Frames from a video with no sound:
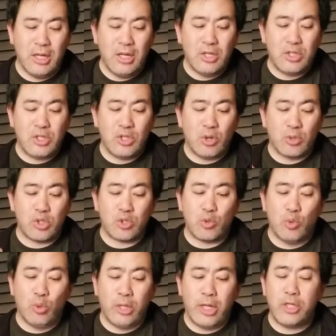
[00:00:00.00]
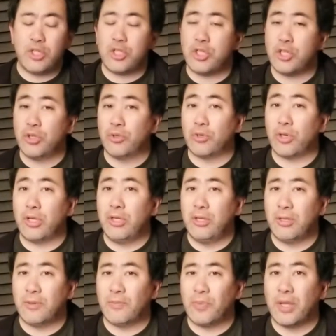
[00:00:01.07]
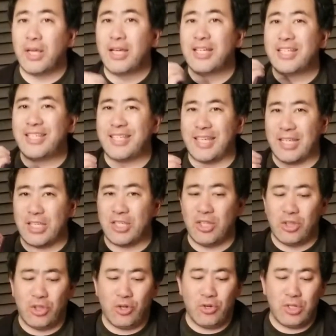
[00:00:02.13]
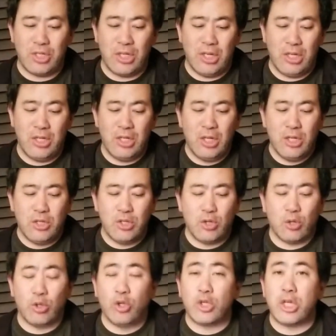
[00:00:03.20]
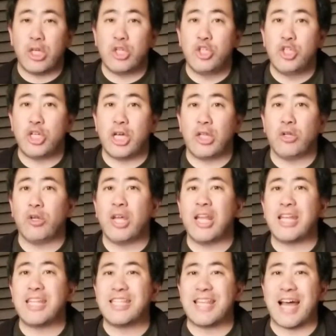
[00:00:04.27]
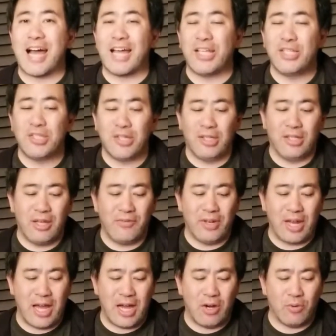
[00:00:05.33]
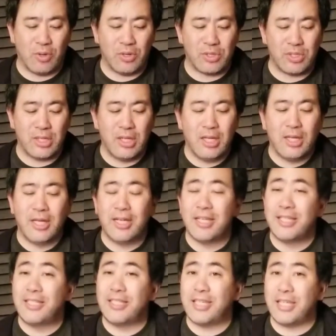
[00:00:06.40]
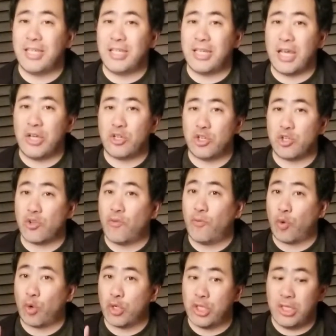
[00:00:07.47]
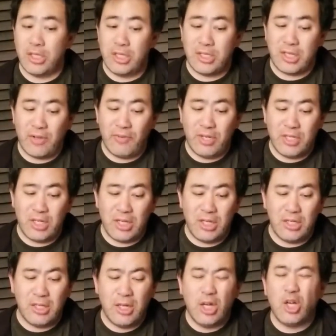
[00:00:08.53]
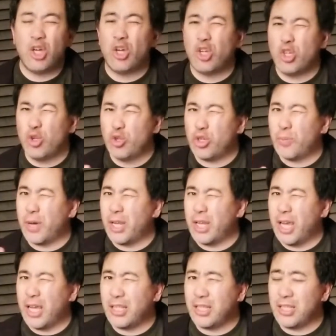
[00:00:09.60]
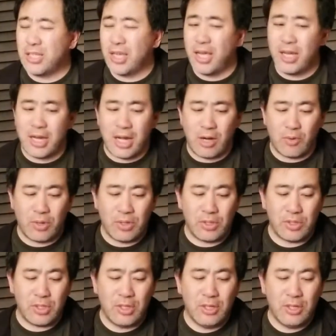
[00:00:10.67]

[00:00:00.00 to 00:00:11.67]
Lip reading: So, school age children, 6 to 13, you're looking generally 9 to 11 hours. Teenagers, 14 to 17, usually about 8 to 10 hours.